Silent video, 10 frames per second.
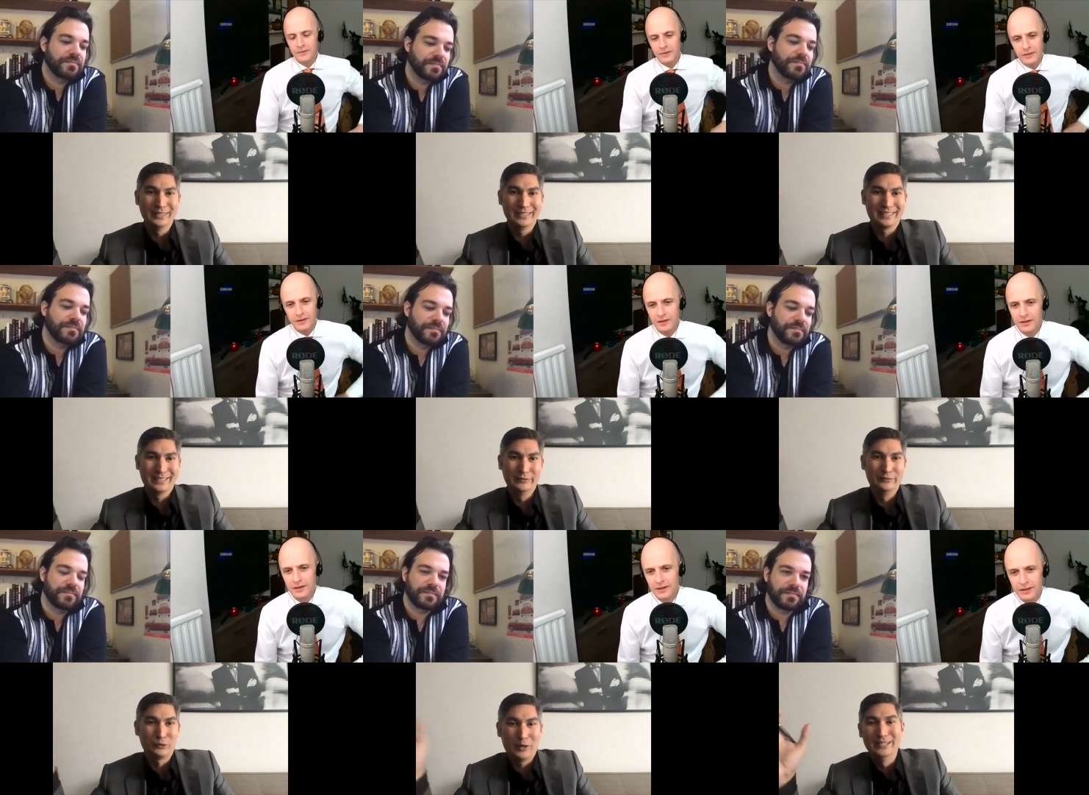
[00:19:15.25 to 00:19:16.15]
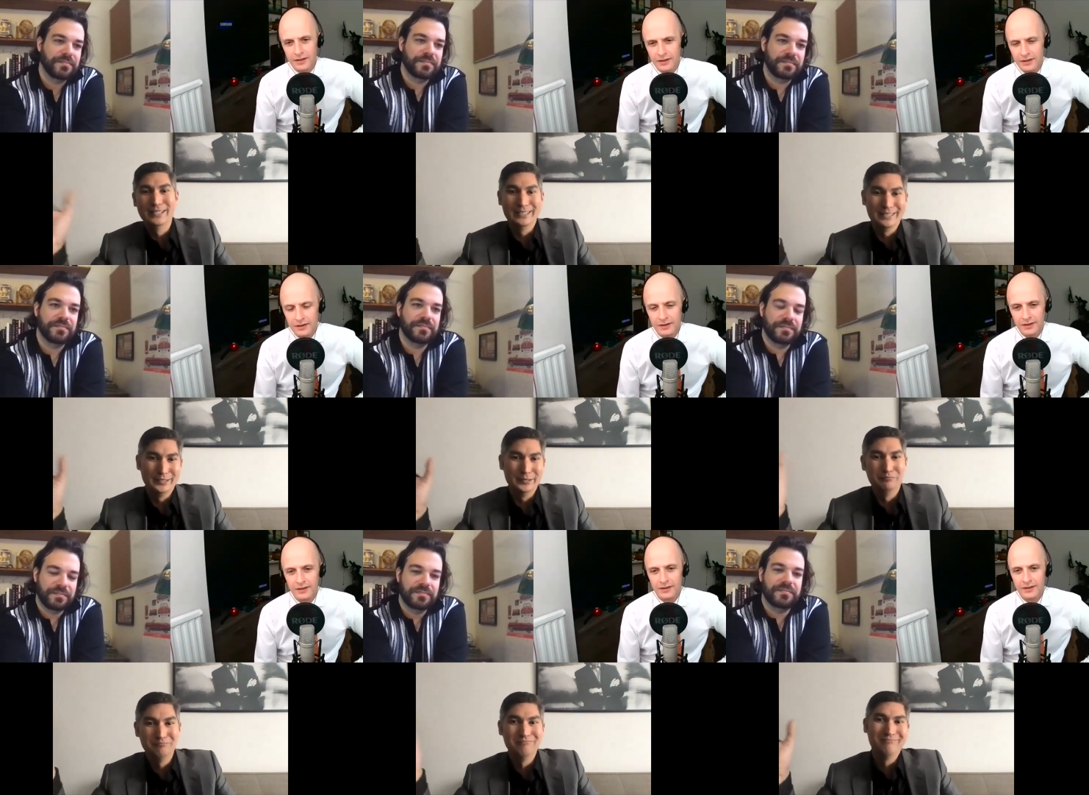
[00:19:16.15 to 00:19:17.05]
Speaker 1: kind of trendy,
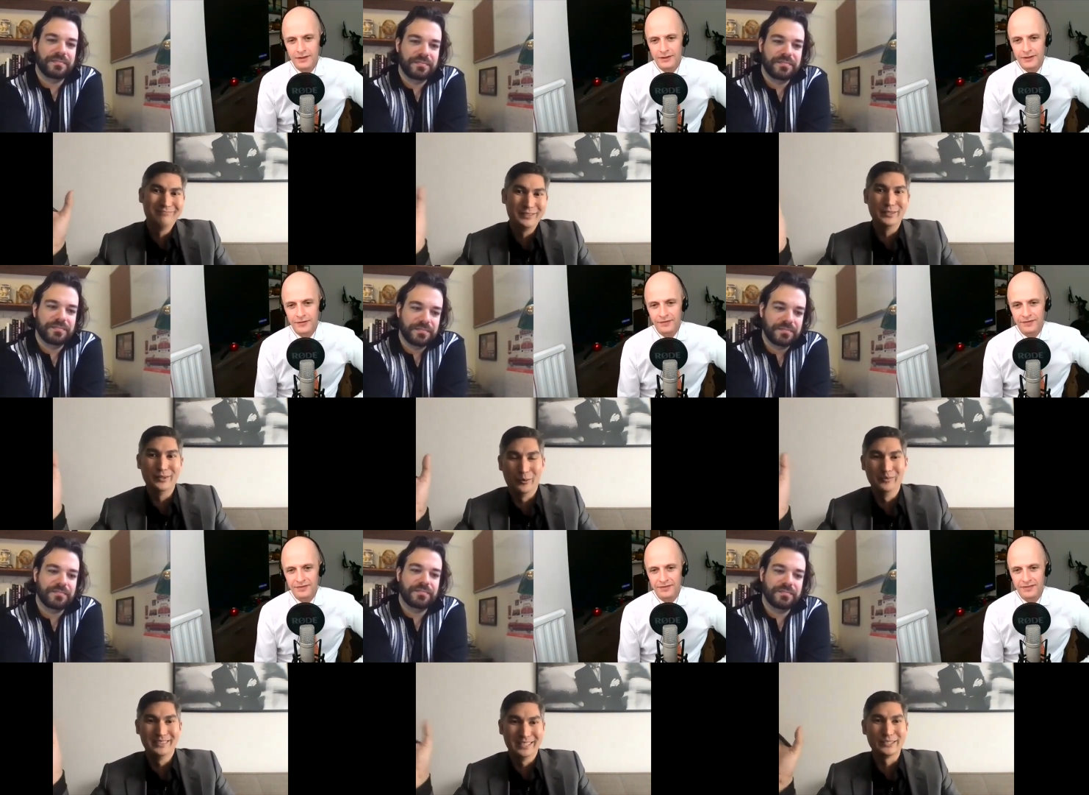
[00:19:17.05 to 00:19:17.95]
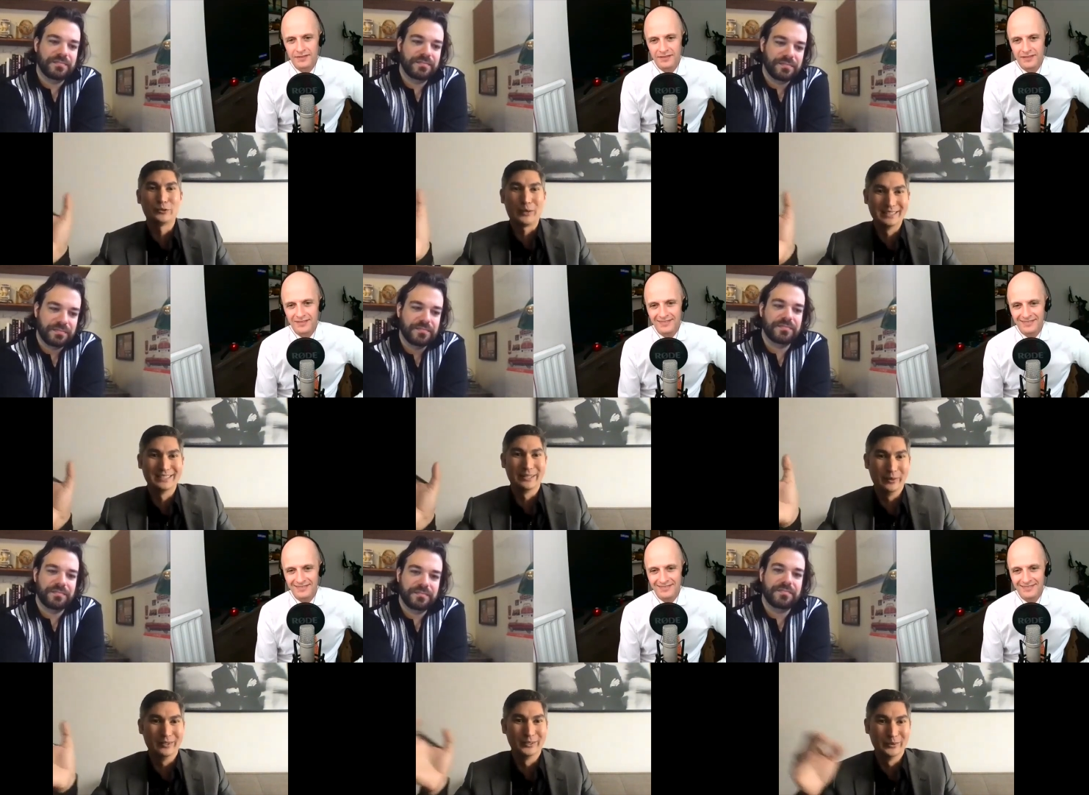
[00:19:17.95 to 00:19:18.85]
you know, doesn't translate well
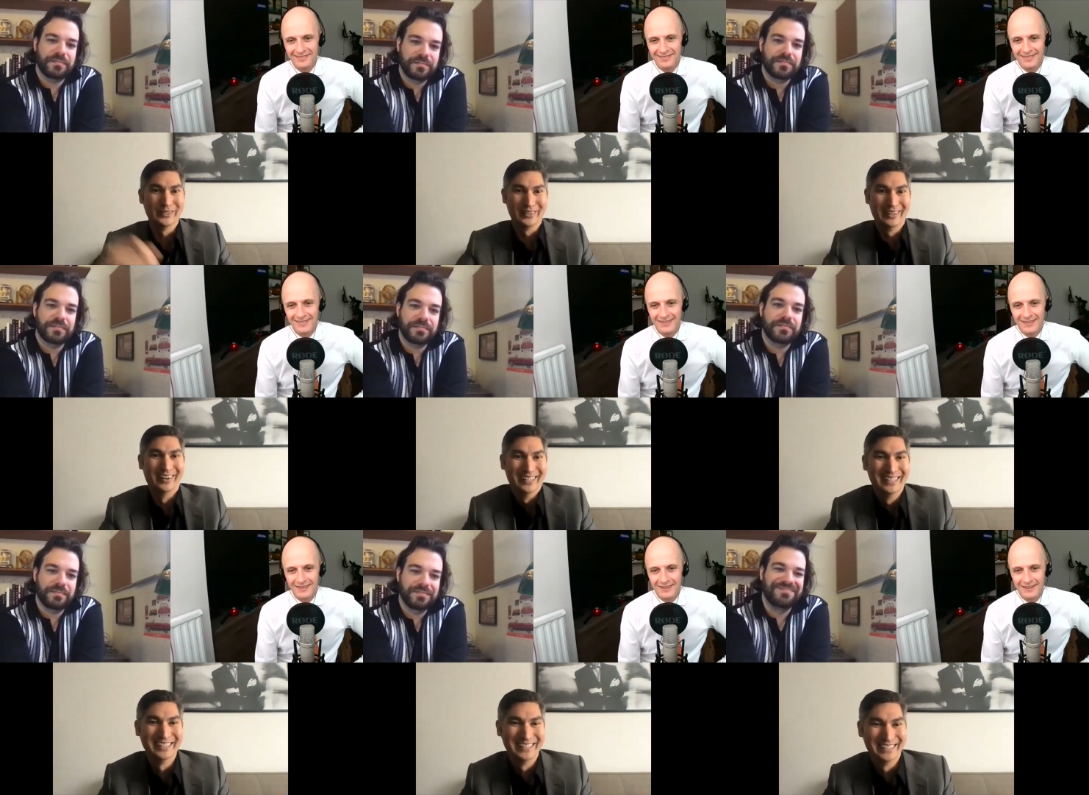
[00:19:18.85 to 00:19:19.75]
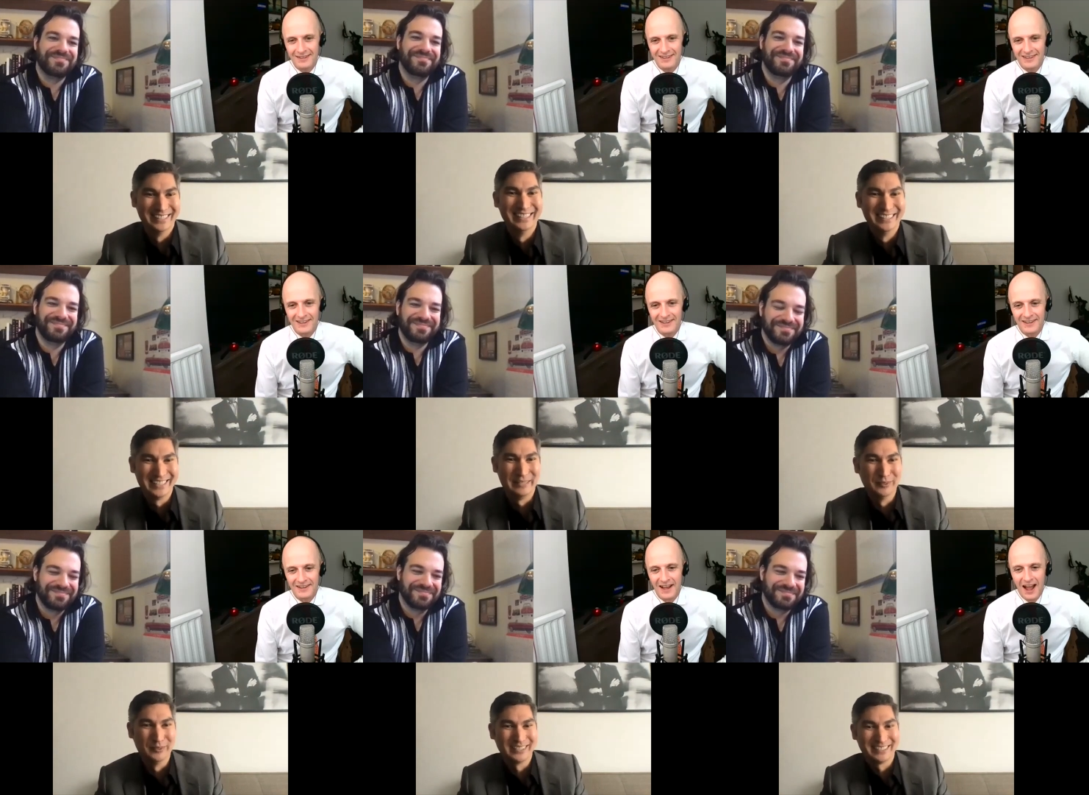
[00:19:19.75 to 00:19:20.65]
to another era.
Speaker 2: Yeah.
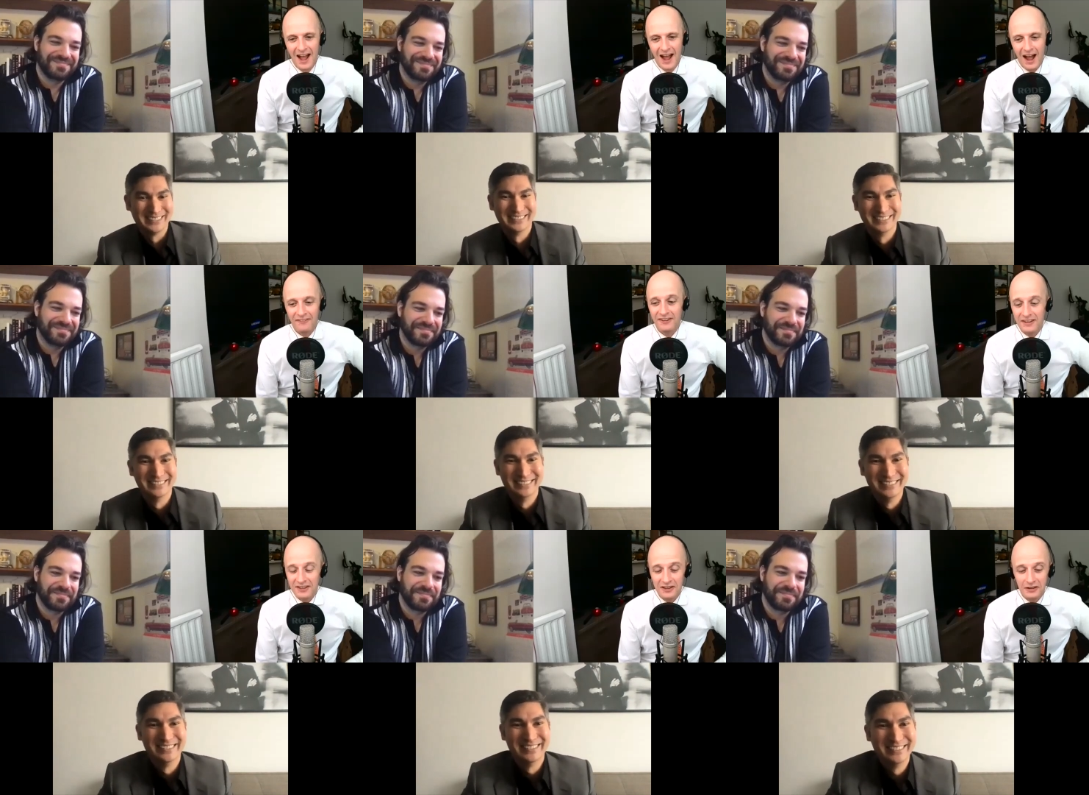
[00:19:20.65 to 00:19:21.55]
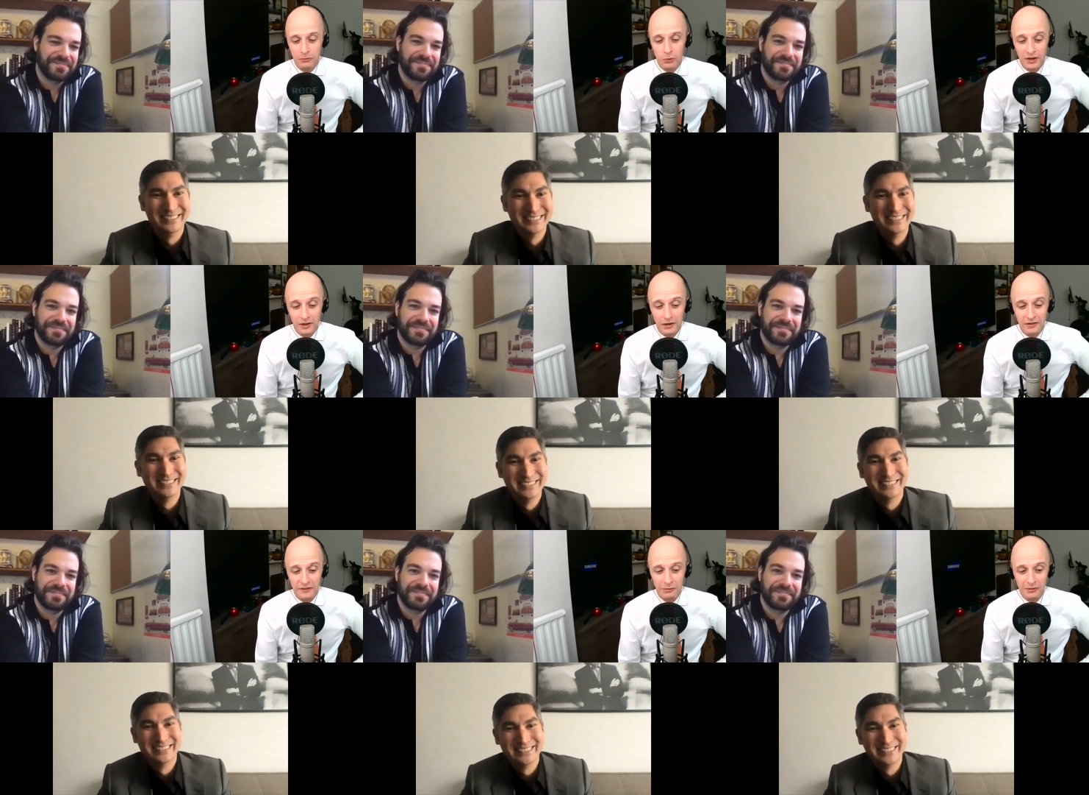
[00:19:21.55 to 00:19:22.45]
I think this is one of those
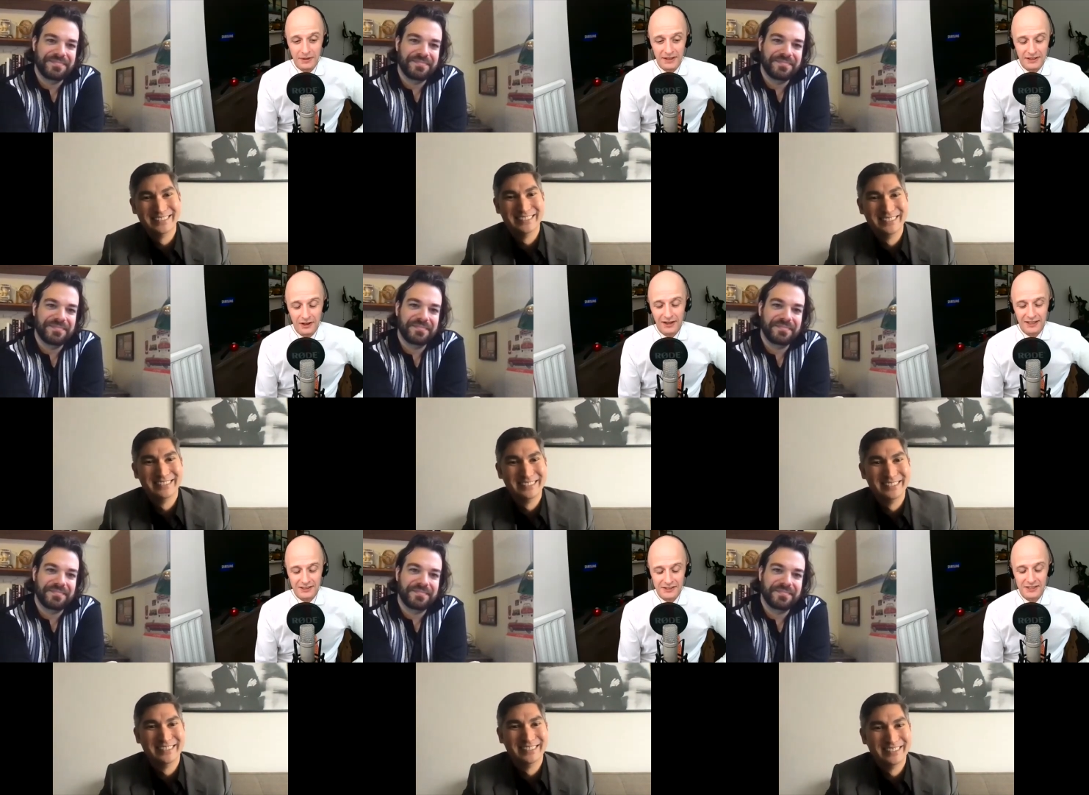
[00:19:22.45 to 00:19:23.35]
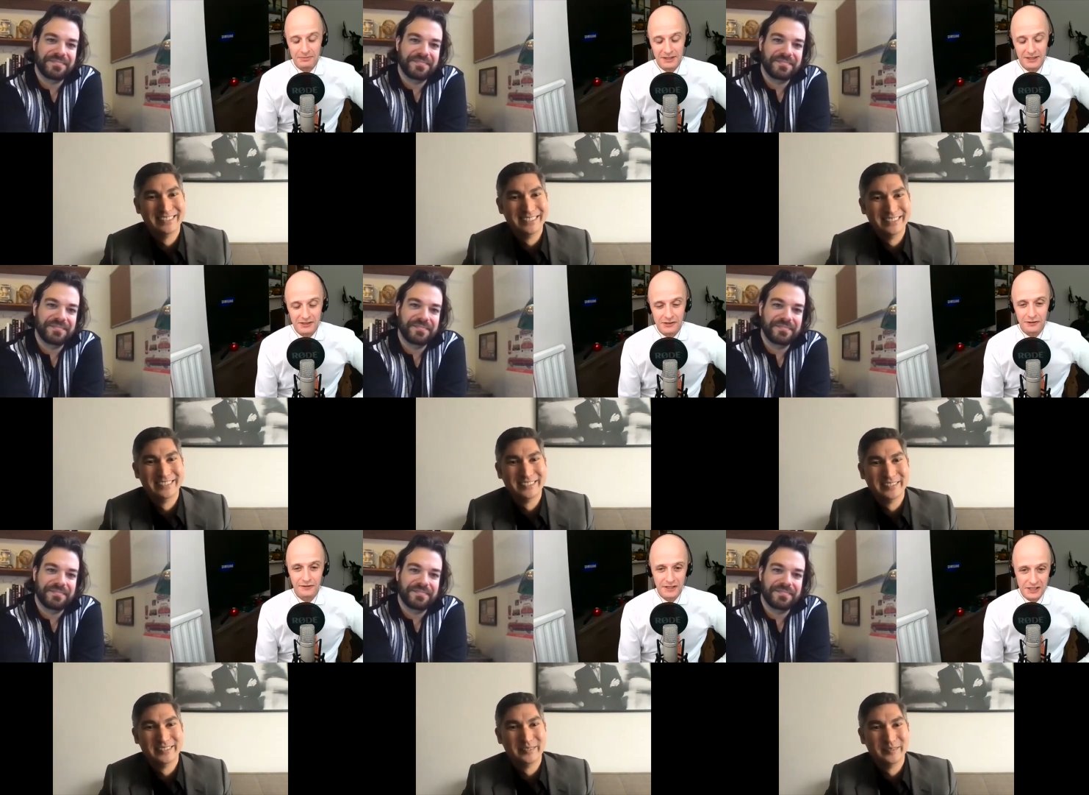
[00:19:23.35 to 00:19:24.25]
films where the director's just been a true
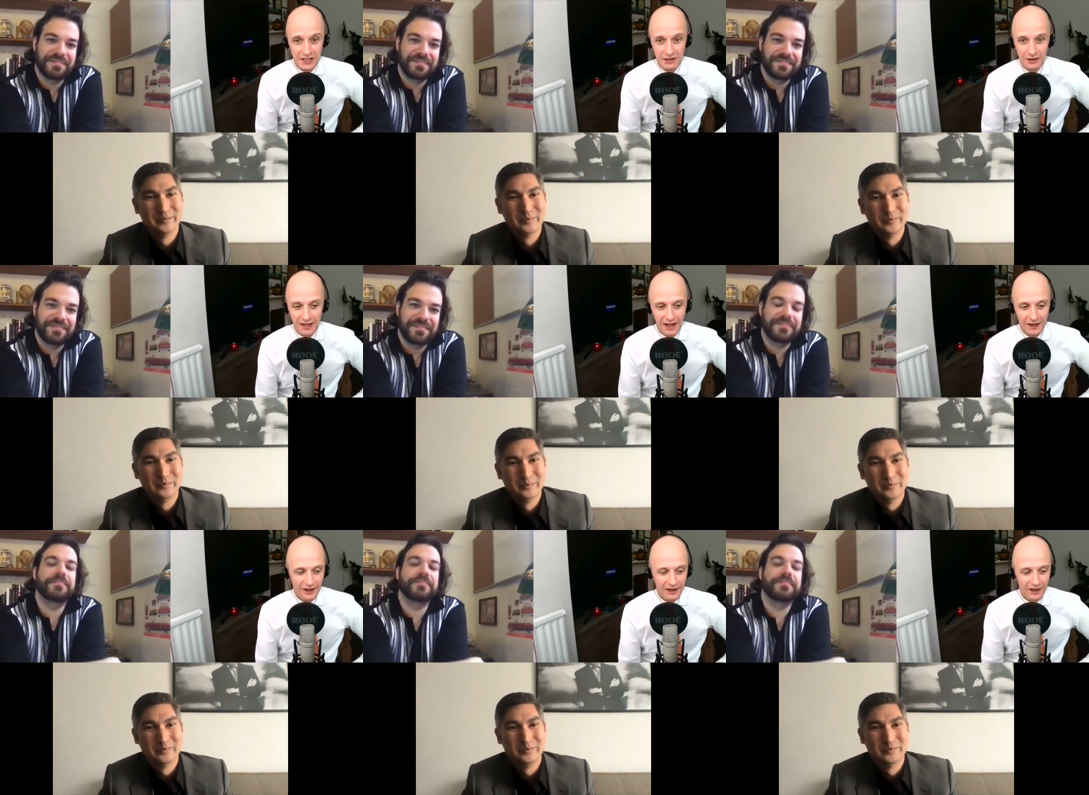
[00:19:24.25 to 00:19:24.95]
visionary. And I